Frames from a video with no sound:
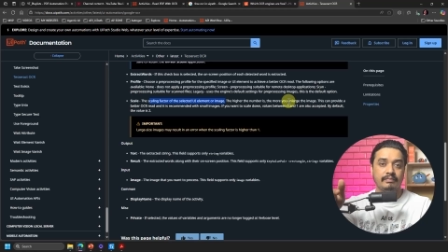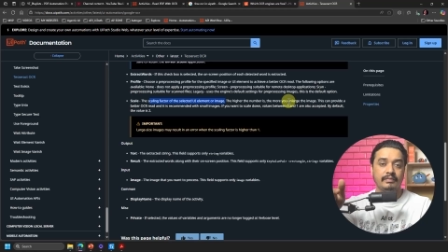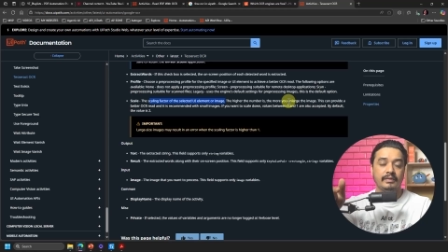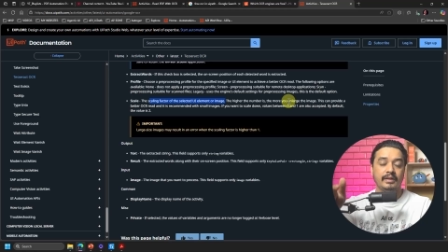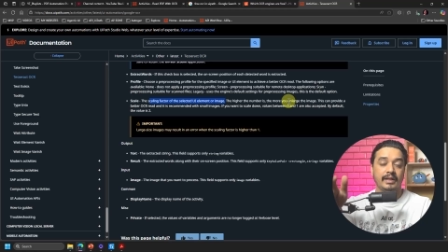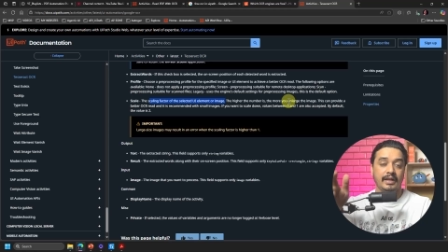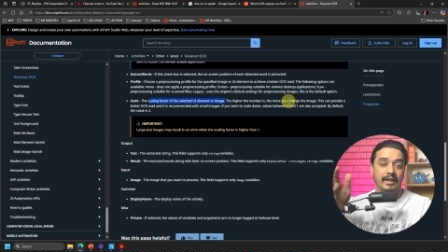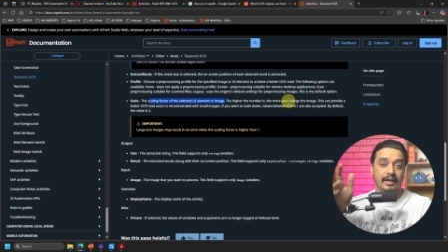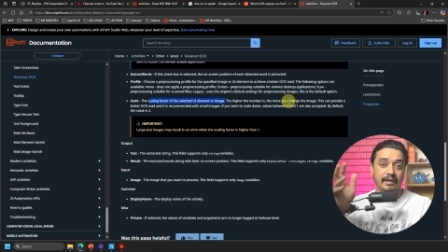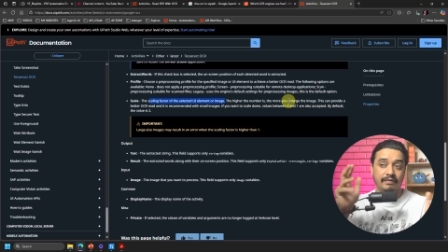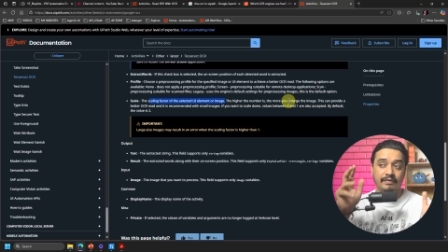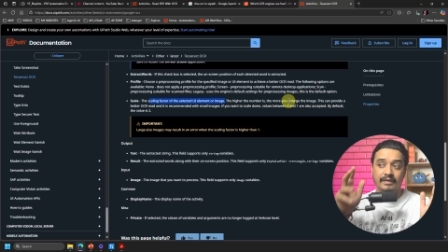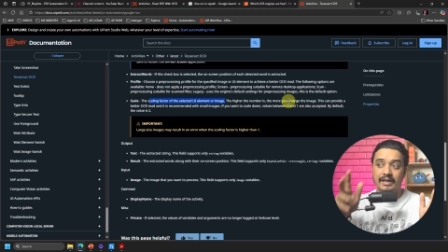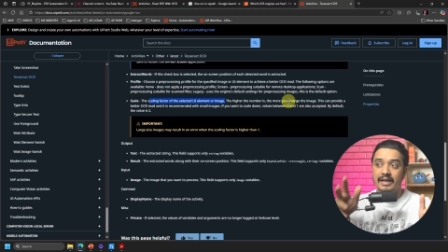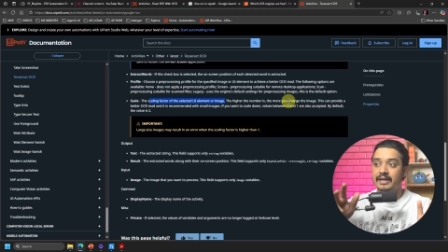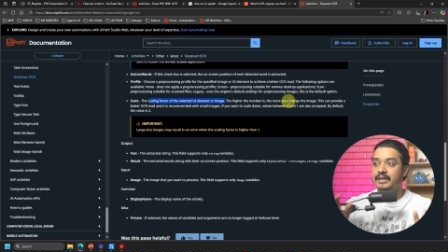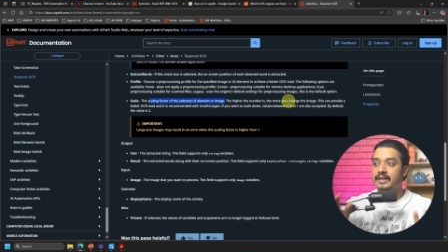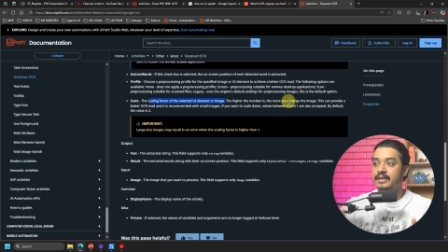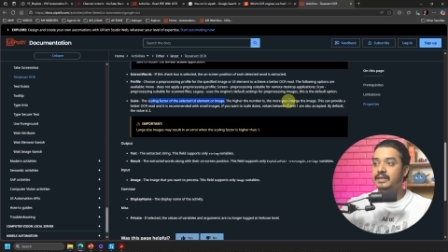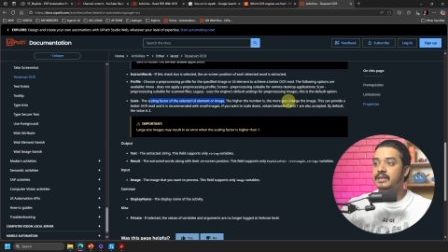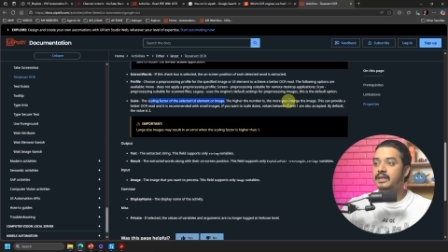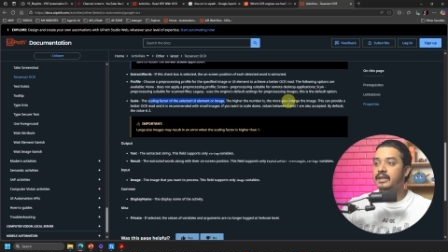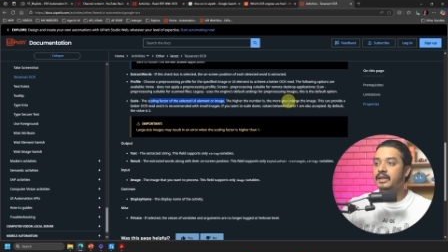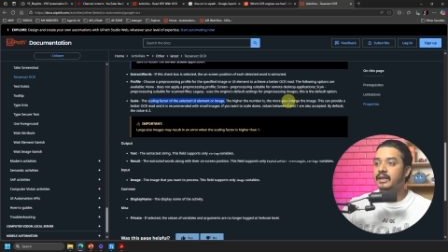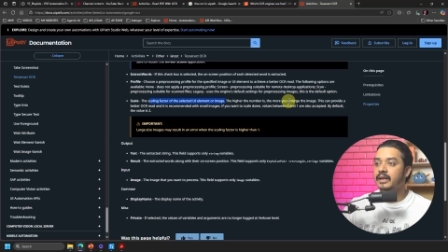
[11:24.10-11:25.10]
If that
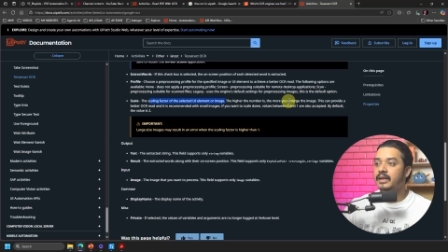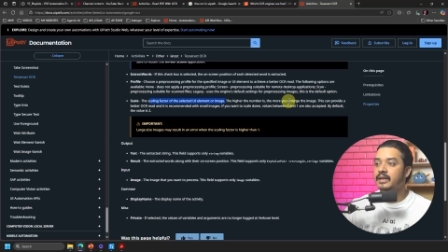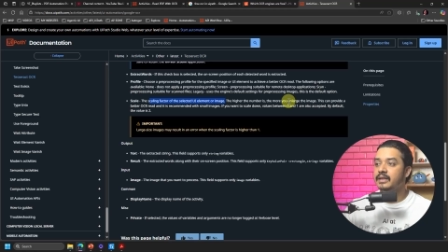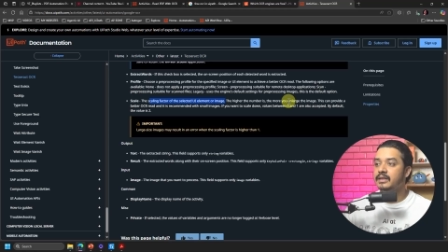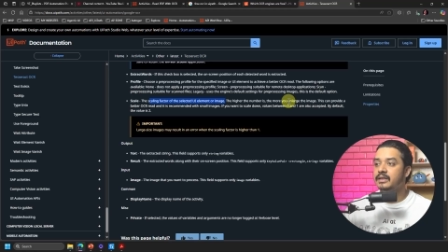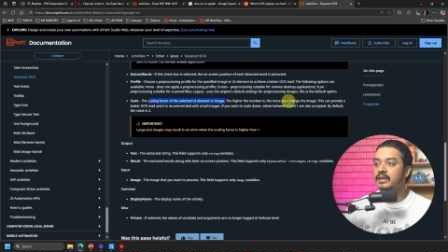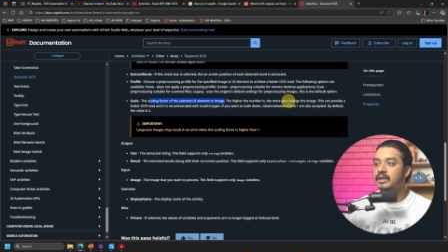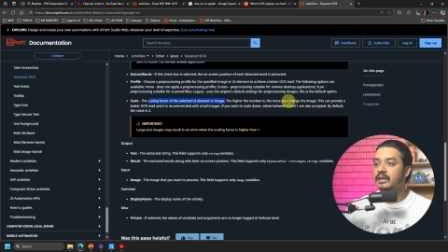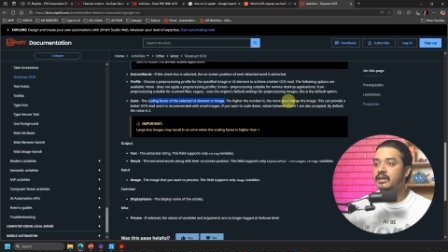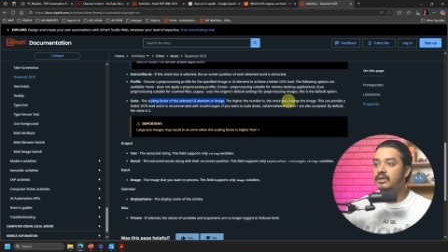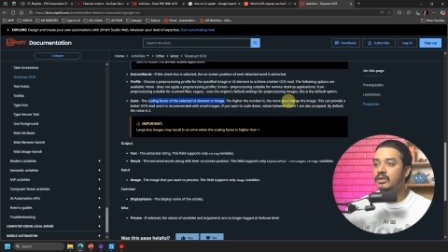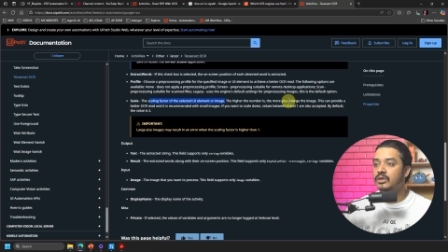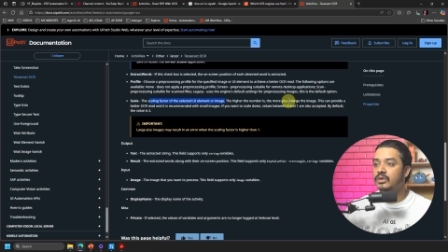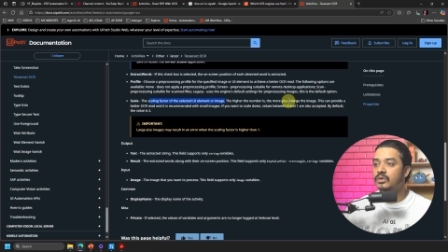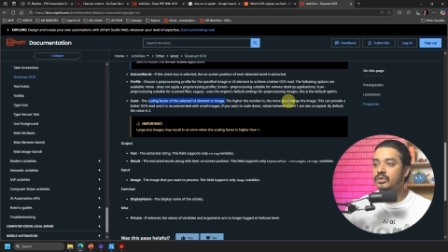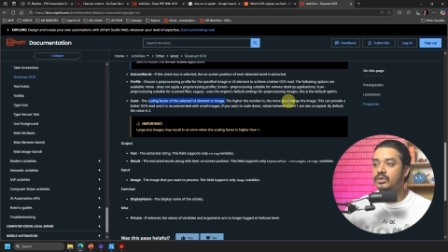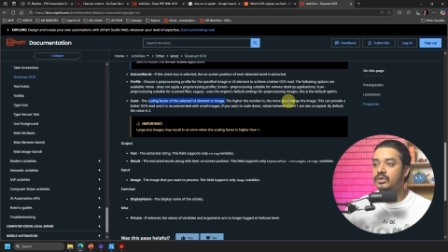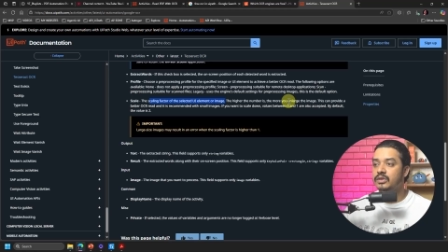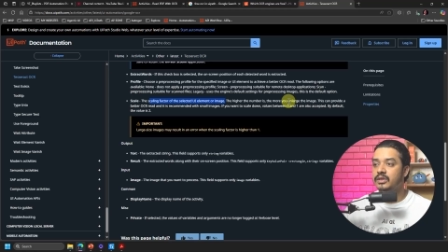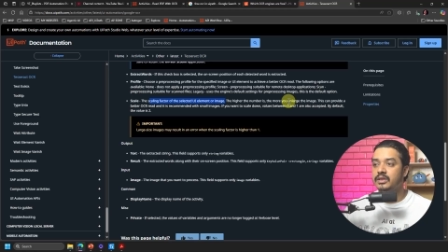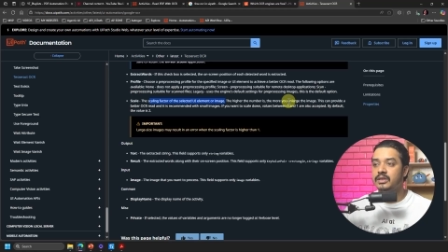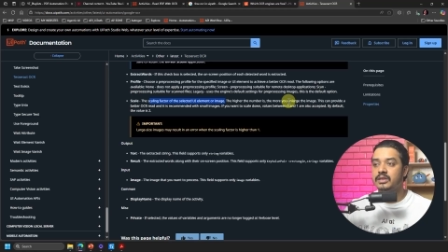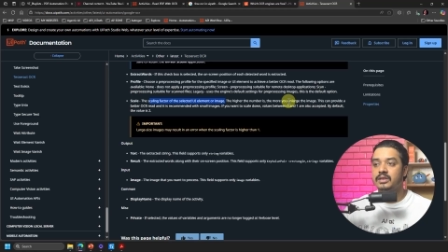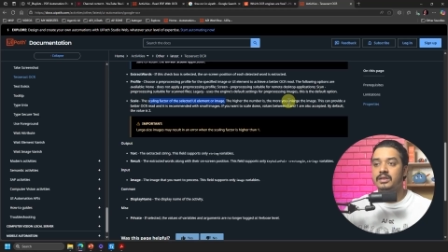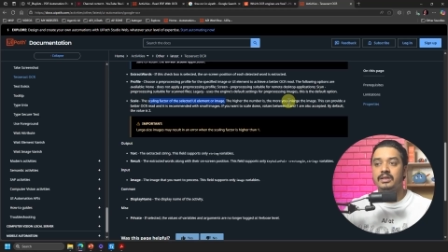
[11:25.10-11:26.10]
is the case, then you
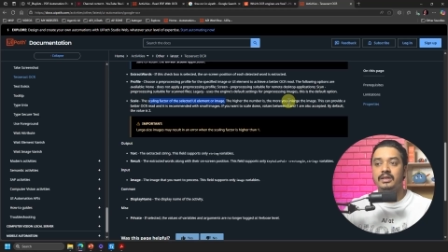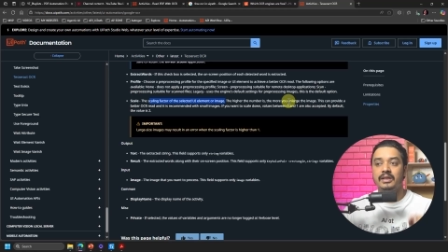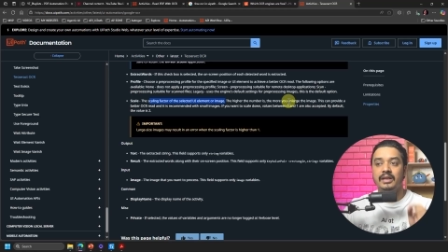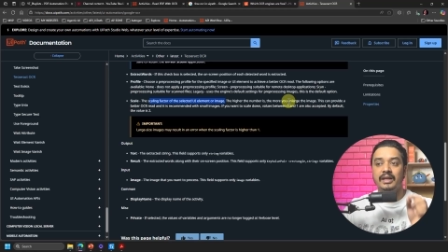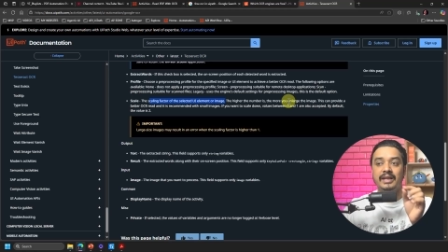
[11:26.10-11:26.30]
just